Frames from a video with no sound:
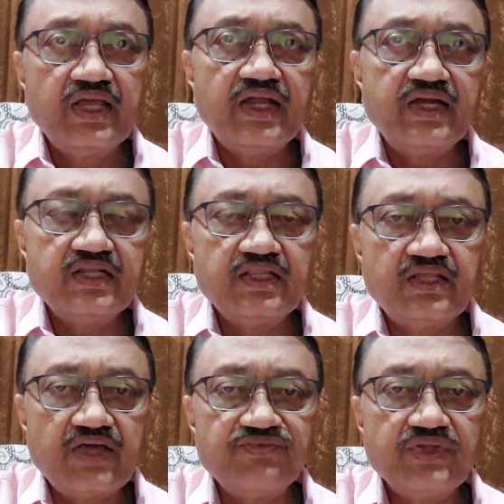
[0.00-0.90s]
and
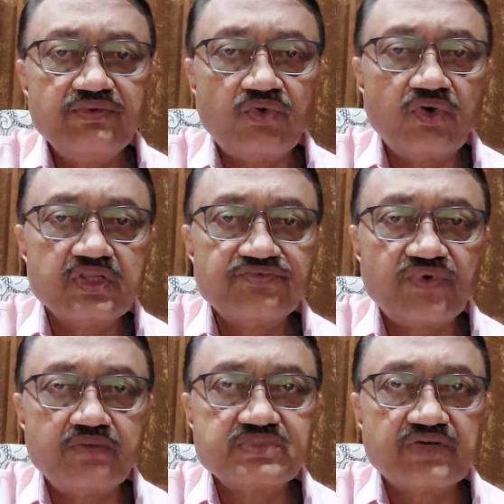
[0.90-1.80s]
all the
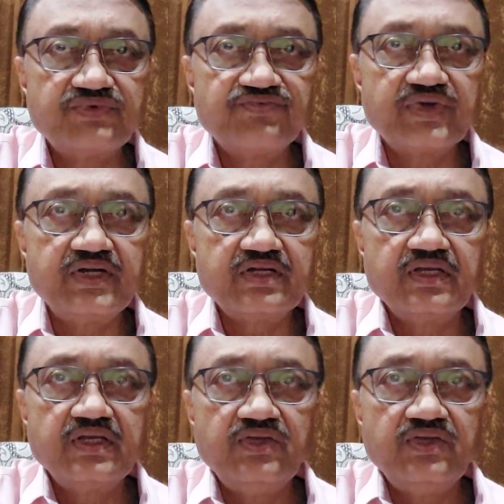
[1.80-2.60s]
forms have different,